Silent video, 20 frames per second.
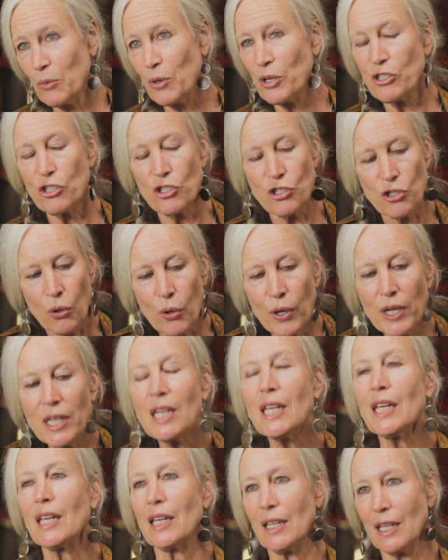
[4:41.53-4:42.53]
We're
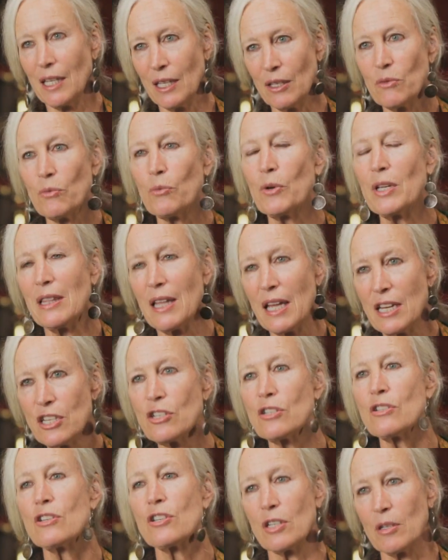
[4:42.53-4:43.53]
joining in
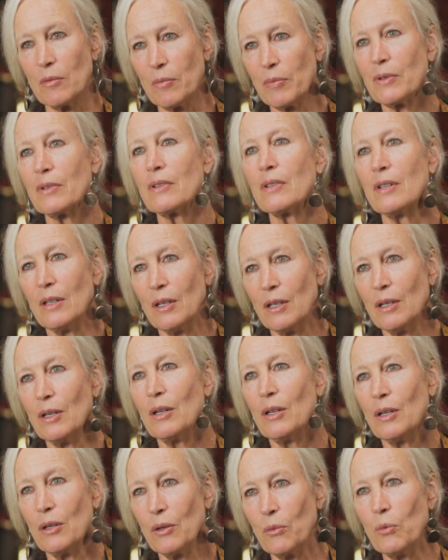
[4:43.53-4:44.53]
relationship
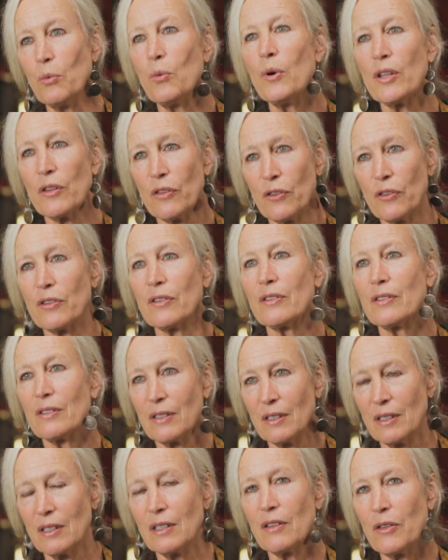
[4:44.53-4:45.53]
with
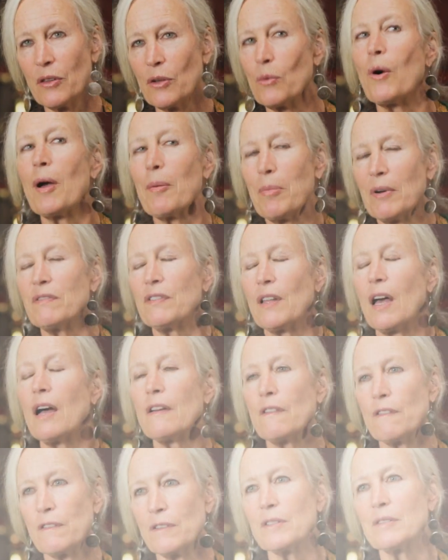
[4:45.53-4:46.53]
the web of
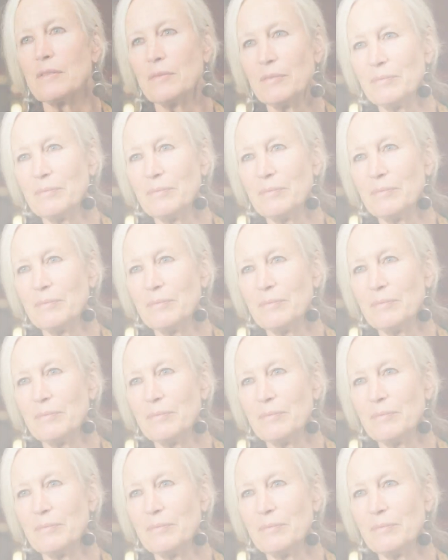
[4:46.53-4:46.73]
life.